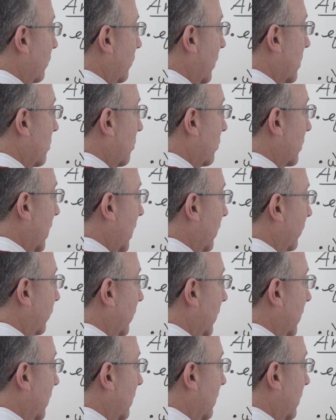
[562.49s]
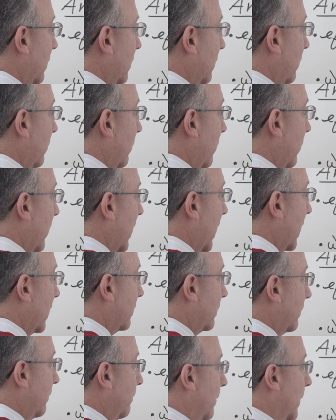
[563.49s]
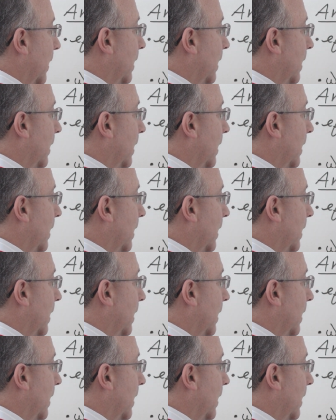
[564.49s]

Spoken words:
recognizing that